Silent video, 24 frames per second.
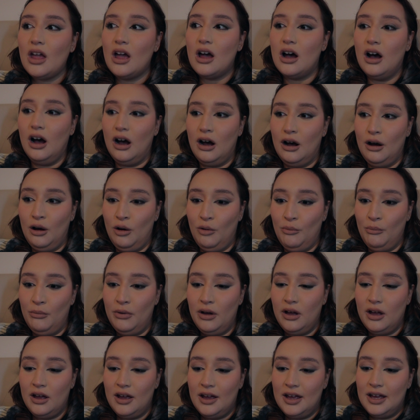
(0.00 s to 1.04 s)

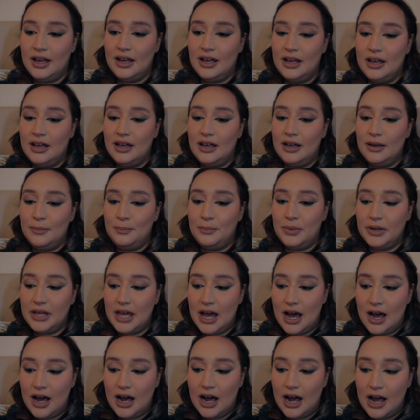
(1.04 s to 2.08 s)
But
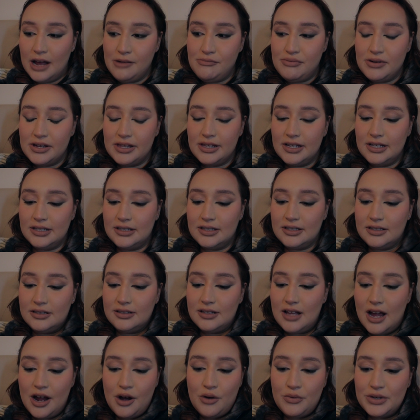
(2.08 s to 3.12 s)
yeah,
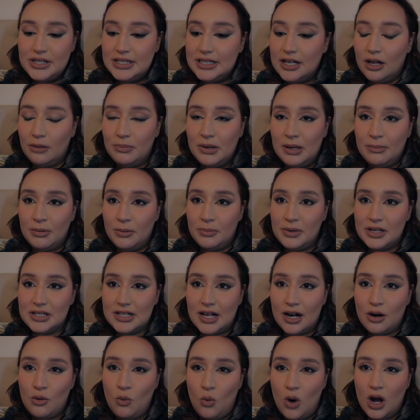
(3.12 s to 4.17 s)
I always tell people, because
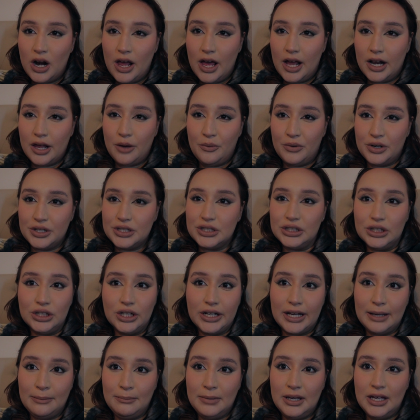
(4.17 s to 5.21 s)
I don't want anyone to
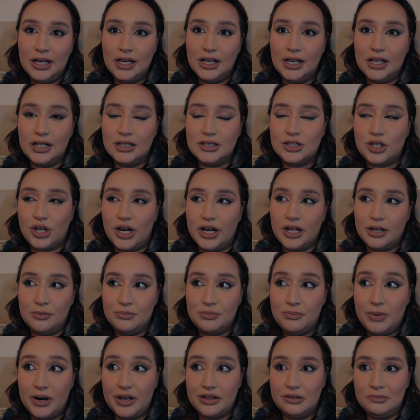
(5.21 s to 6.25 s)
look at me and try to
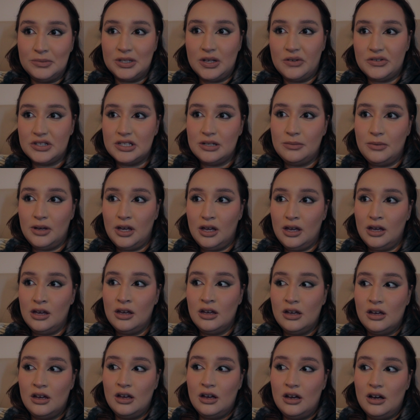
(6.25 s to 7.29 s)
compare themselves to me.
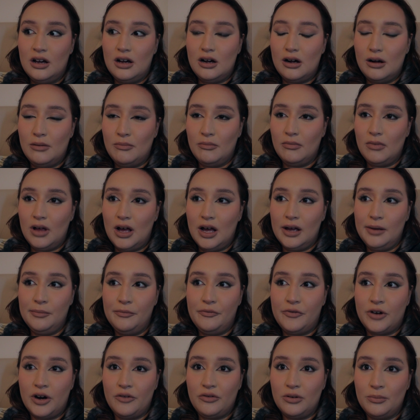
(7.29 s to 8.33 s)
I'm
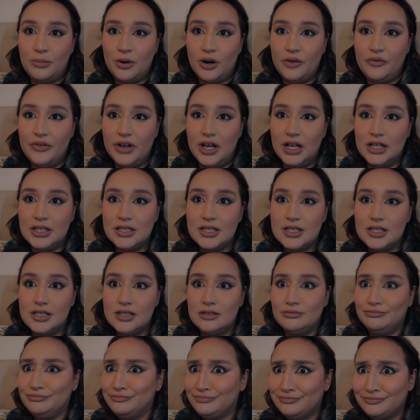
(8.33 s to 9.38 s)
far from perfect,
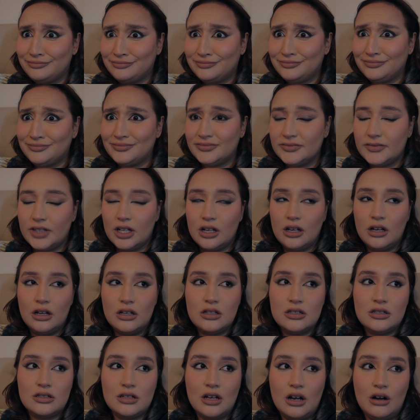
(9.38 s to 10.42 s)

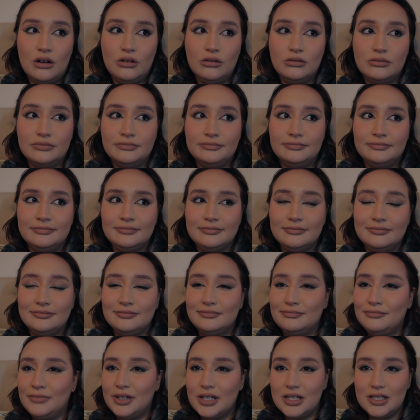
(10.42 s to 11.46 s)
so
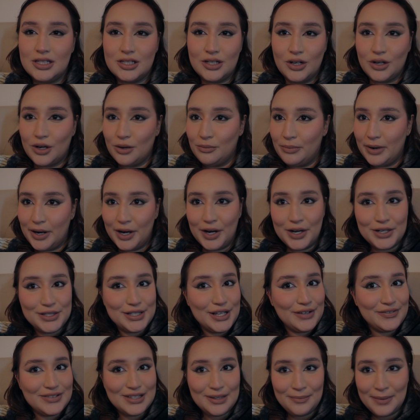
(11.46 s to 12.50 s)
please don't compare
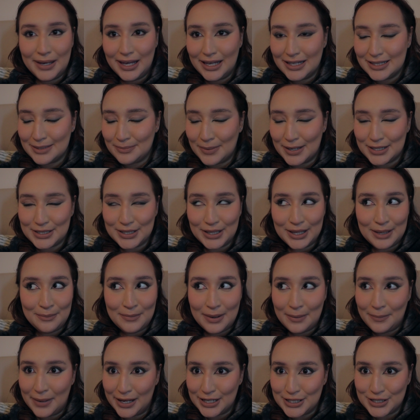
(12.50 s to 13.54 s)
yourself to me, especially
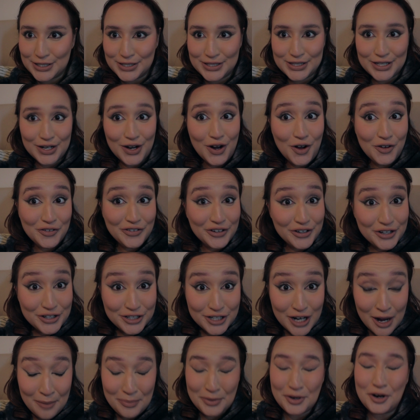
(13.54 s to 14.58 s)
my pictures. They're all
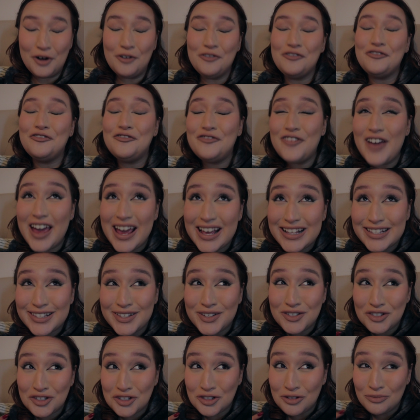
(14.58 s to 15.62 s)
photoshopped, they're all fake.
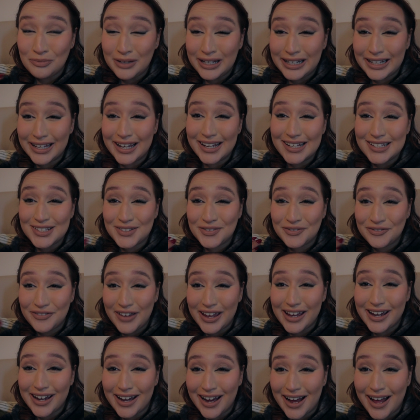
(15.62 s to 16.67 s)
Social media is
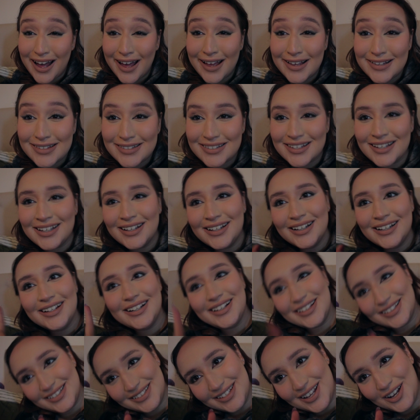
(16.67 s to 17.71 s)
fake, guys.
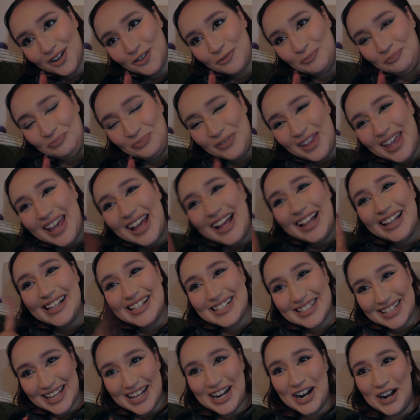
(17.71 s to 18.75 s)
So
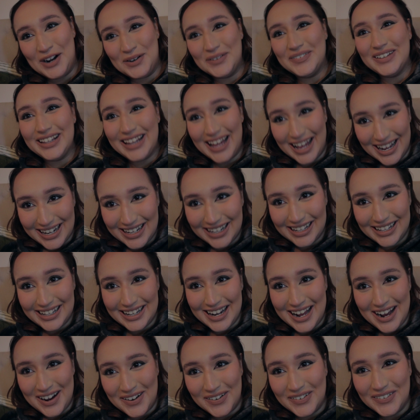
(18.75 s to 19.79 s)
let's get on with editing
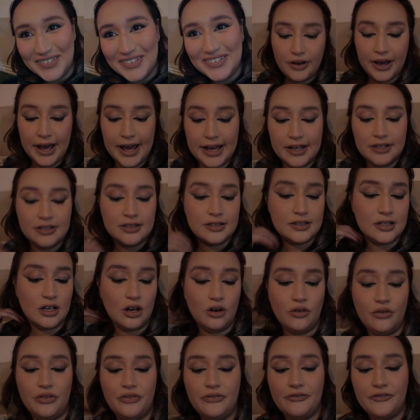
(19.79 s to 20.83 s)
now. Okay,
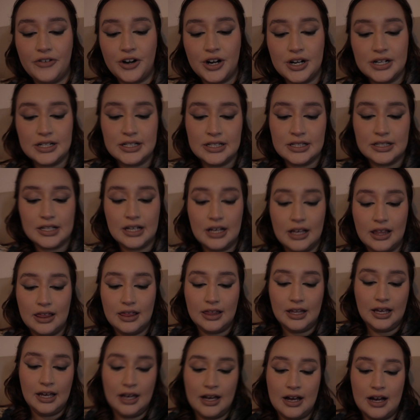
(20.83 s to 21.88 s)
so first
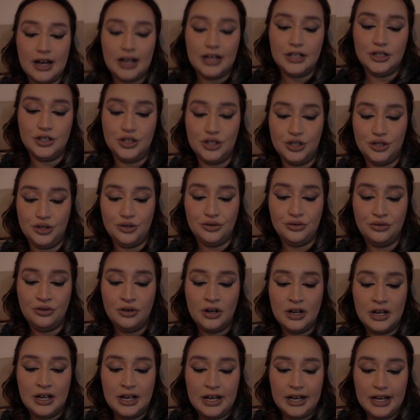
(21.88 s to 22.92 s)
thing I do
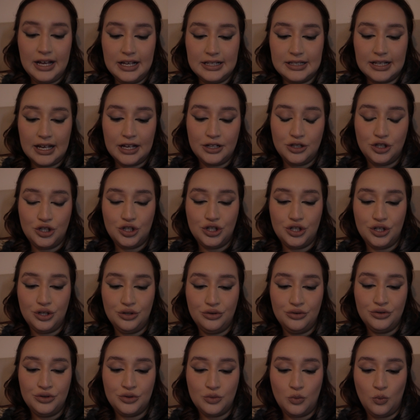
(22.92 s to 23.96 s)
is I
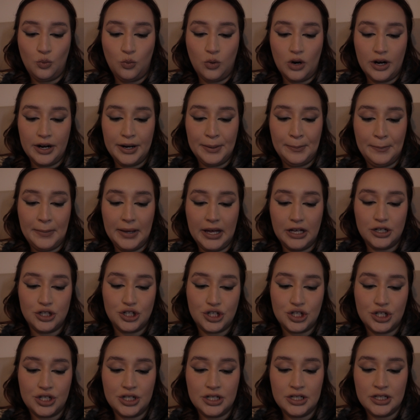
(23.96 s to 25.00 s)
choose what
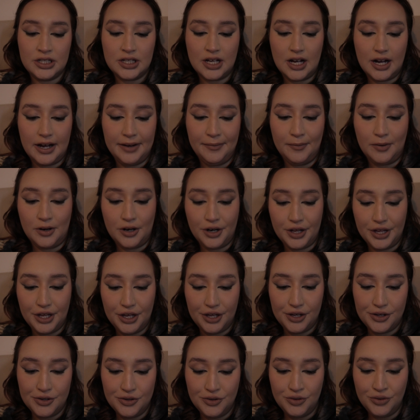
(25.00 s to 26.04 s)
pictures I want to
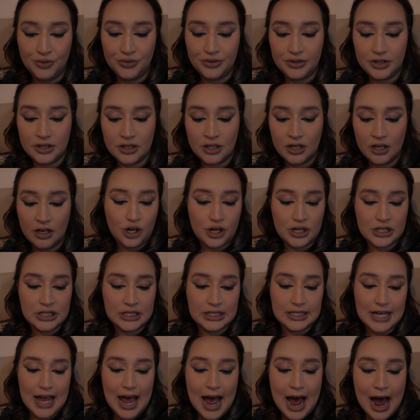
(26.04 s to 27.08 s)
use.
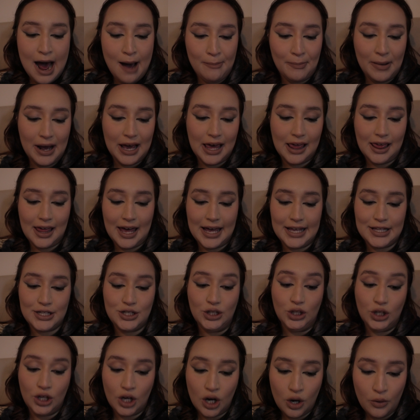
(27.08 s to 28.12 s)
First app I like
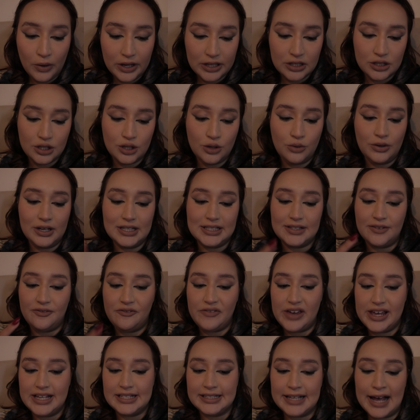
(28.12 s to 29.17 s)
to go into is
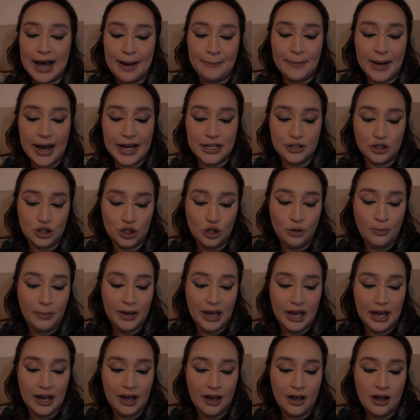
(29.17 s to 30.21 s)
FaceApp. I do
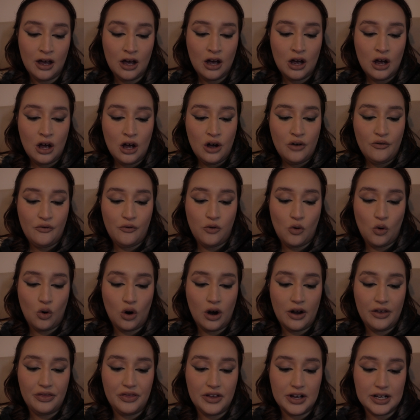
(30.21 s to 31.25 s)
pay
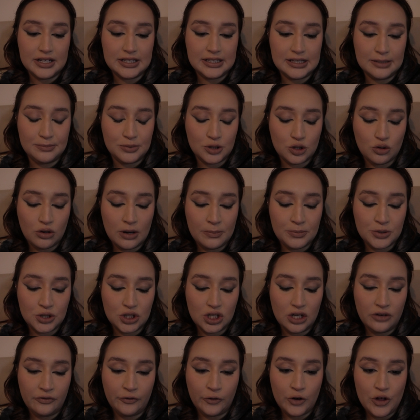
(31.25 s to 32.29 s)
for the
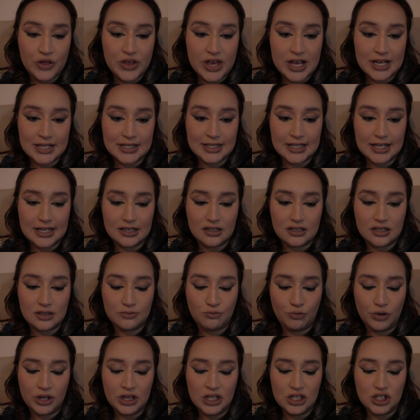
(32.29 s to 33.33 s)
subscription for this. It's
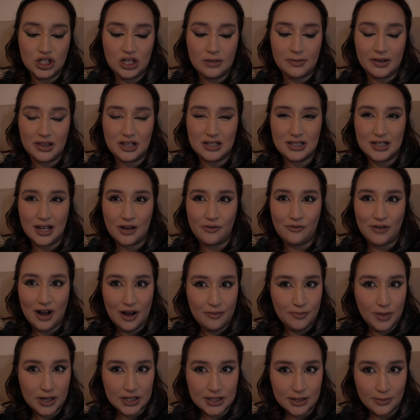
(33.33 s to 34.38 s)
really cheap. I think it's like
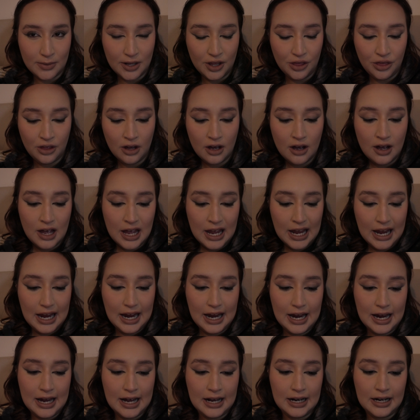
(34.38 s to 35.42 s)
$5 a month,
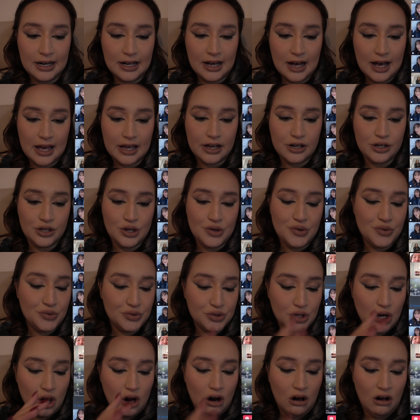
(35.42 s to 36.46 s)
and I can
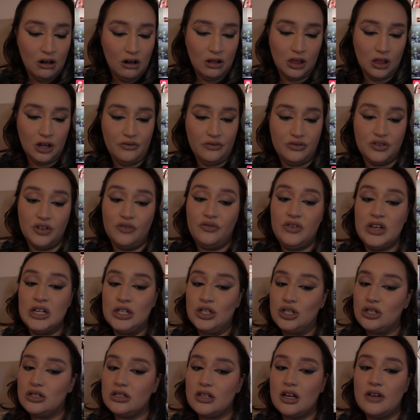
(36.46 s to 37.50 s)
use all of the
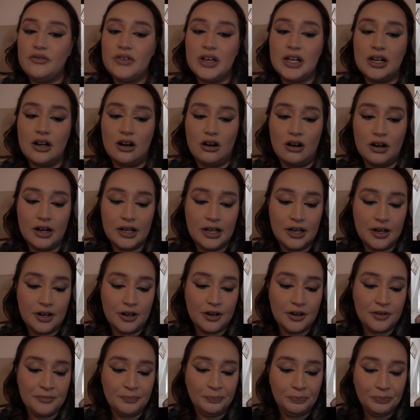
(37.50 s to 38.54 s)
features of it on
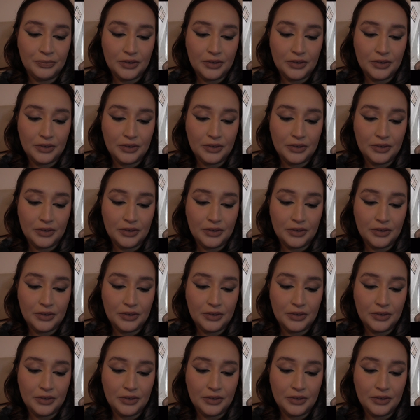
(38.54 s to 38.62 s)
here.